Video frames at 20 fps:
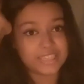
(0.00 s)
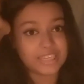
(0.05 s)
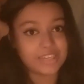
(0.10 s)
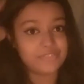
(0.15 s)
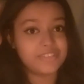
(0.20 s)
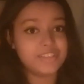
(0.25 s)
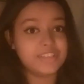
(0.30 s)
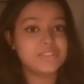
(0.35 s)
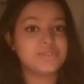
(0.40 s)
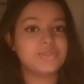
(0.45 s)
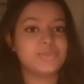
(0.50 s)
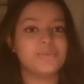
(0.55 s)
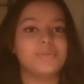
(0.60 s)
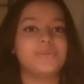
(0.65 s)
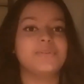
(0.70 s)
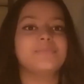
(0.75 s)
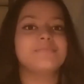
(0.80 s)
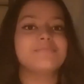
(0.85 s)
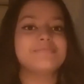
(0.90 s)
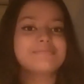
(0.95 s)
heavy,
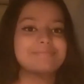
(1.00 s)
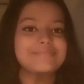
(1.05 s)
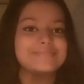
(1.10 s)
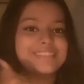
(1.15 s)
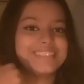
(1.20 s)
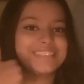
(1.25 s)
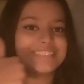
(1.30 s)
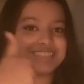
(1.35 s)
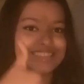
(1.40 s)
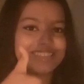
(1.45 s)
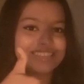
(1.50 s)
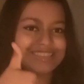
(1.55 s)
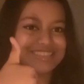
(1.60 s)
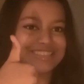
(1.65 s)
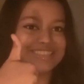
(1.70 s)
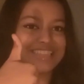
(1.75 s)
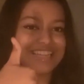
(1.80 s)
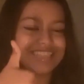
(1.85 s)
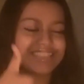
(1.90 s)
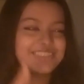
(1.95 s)
so
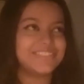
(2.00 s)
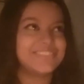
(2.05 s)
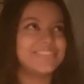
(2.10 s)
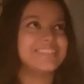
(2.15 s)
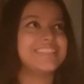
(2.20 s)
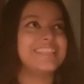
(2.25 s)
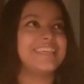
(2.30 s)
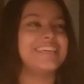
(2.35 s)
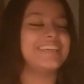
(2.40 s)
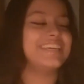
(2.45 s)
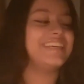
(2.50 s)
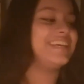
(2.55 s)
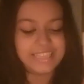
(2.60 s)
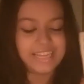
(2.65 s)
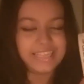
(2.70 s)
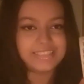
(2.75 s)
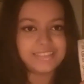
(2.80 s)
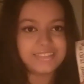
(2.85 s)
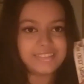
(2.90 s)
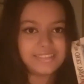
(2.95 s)
that's a good thing.
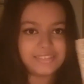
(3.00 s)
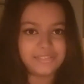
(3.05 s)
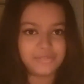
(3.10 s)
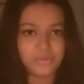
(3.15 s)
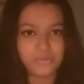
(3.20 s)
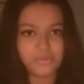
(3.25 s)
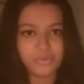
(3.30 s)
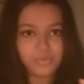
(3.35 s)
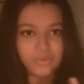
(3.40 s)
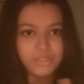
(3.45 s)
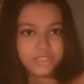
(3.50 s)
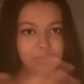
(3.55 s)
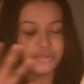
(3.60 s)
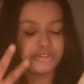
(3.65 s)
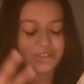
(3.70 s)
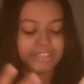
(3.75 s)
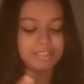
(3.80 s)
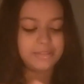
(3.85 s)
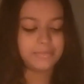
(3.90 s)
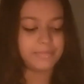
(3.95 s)
That's what the
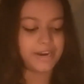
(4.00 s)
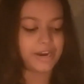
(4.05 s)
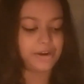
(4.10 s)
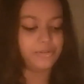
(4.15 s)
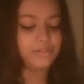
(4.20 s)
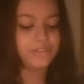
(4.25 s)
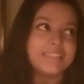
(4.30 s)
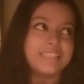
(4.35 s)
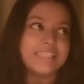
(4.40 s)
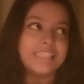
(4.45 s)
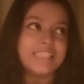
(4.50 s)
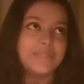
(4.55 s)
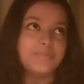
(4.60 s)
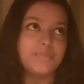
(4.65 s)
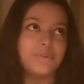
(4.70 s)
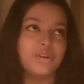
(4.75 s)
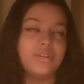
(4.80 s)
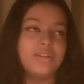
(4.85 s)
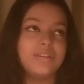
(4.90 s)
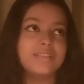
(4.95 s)
book is about. These
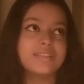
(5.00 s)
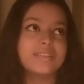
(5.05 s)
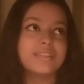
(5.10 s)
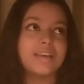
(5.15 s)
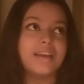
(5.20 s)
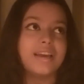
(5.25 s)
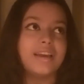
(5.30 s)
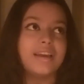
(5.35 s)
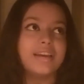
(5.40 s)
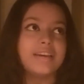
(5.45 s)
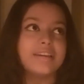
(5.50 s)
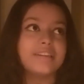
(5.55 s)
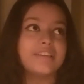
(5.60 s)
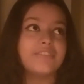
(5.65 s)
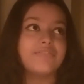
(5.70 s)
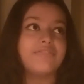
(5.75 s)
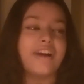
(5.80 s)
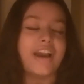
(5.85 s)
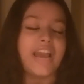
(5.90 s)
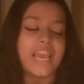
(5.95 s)
books
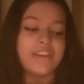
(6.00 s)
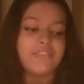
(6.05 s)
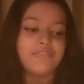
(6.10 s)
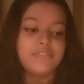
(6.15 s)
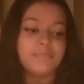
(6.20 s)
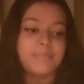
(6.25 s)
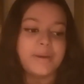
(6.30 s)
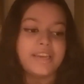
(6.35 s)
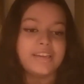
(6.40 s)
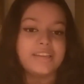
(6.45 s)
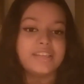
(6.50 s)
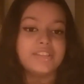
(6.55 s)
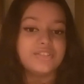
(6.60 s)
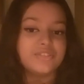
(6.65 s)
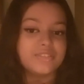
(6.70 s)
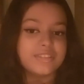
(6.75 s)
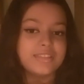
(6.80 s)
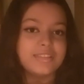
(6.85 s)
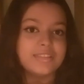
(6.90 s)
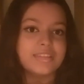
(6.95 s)
revived my
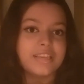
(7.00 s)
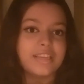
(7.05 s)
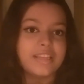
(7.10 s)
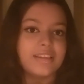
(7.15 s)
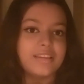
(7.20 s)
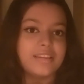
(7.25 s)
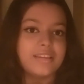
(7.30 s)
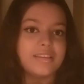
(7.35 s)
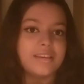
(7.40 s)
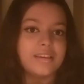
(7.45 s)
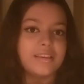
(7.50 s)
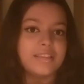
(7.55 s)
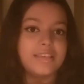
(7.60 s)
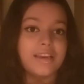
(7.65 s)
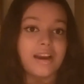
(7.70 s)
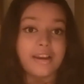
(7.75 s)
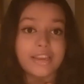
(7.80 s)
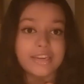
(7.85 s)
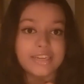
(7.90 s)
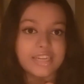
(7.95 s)
interest in
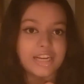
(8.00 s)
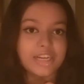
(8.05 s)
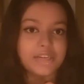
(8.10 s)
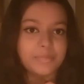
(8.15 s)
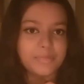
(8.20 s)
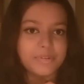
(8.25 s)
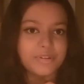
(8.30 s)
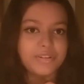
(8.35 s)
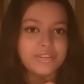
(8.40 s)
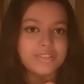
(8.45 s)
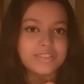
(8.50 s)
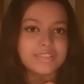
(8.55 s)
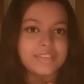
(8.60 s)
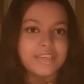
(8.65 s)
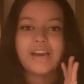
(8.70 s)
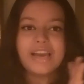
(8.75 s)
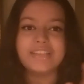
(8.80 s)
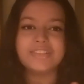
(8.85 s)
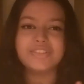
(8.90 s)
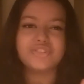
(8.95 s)
young adult books.
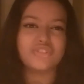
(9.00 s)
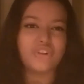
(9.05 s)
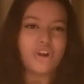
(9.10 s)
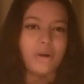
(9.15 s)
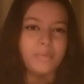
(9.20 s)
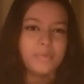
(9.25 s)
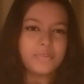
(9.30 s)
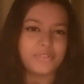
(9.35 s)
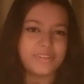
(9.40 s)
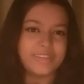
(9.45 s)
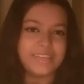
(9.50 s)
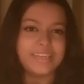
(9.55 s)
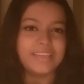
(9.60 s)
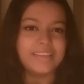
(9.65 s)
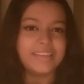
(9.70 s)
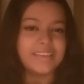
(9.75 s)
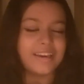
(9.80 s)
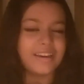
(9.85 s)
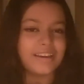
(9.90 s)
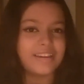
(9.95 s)
I stopped
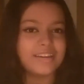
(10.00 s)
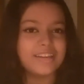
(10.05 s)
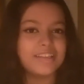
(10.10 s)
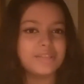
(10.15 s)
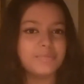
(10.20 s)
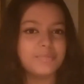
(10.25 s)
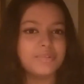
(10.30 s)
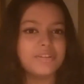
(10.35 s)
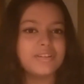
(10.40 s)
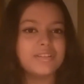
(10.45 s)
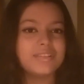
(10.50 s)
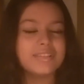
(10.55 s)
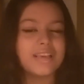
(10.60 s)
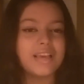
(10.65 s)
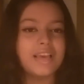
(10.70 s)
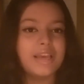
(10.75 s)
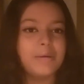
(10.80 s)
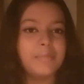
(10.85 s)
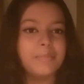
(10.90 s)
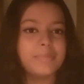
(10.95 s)
reading young adult books
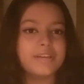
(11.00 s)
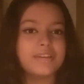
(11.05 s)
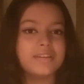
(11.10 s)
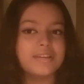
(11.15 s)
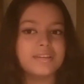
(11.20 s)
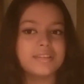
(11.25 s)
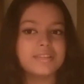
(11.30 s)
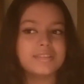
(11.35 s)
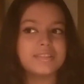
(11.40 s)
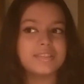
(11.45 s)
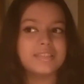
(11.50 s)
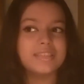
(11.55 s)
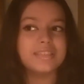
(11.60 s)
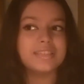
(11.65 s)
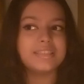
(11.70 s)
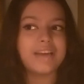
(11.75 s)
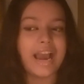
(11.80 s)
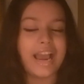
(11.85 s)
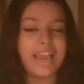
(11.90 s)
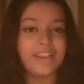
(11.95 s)
because the
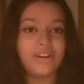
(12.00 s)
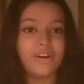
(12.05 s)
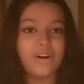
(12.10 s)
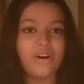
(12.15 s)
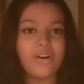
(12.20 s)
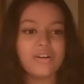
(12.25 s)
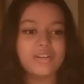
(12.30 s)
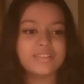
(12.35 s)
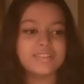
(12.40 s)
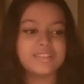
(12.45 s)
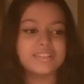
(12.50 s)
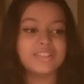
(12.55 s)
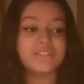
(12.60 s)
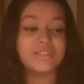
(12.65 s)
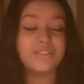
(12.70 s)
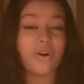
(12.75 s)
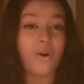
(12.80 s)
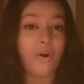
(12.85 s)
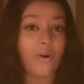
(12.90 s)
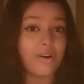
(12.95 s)
dialogues, the
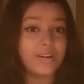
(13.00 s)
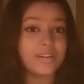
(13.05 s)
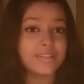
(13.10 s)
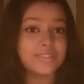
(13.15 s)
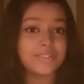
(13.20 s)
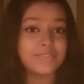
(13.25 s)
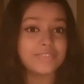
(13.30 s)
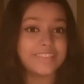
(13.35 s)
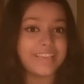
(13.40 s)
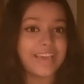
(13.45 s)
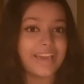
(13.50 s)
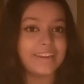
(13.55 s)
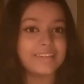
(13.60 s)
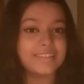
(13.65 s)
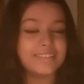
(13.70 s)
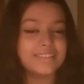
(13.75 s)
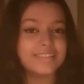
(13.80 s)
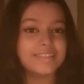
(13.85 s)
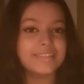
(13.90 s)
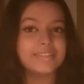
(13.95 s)
thoughts of the
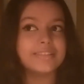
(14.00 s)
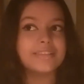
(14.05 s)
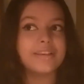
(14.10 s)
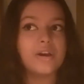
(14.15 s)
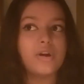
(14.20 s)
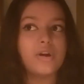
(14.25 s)
characters